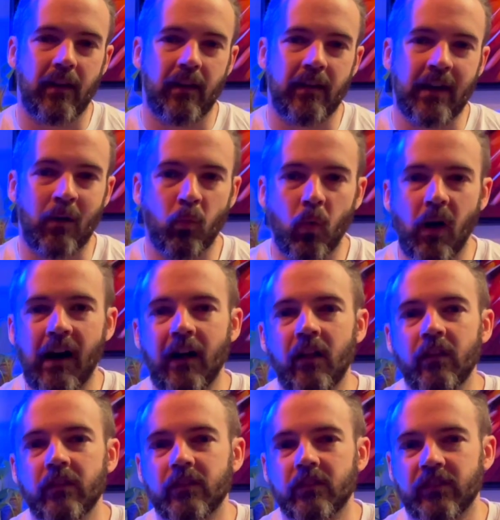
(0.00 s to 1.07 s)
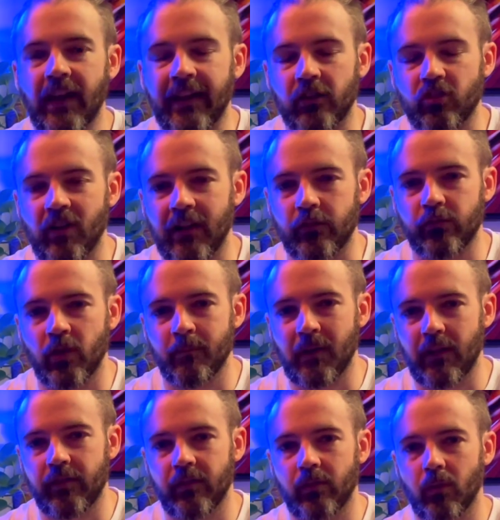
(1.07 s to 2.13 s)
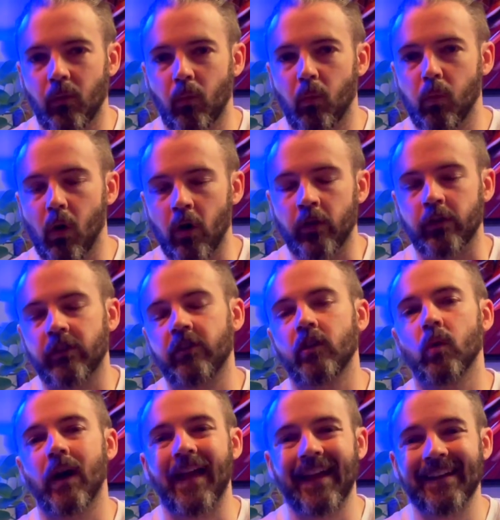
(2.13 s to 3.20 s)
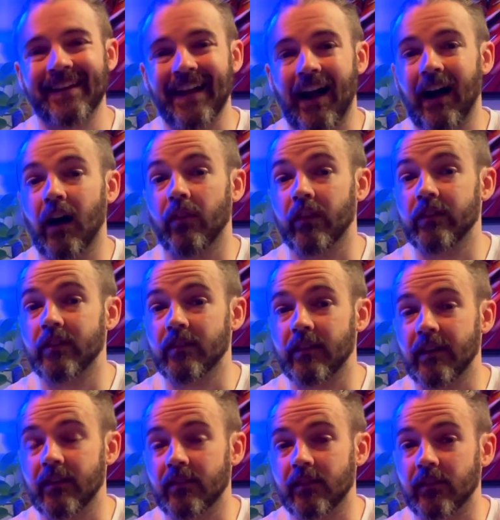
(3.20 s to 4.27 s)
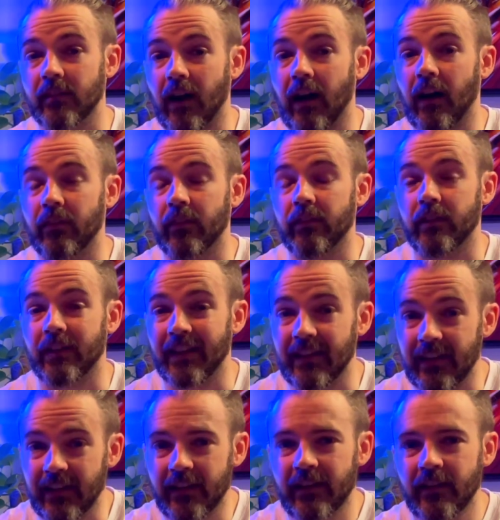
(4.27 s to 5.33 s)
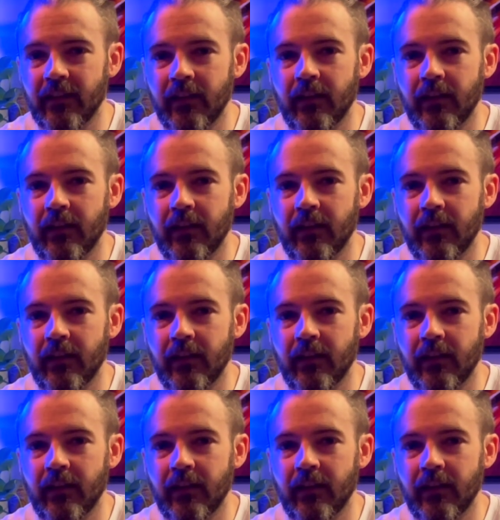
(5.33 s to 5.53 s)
Now, while tank transfer method won't cure any other diseases other than ick,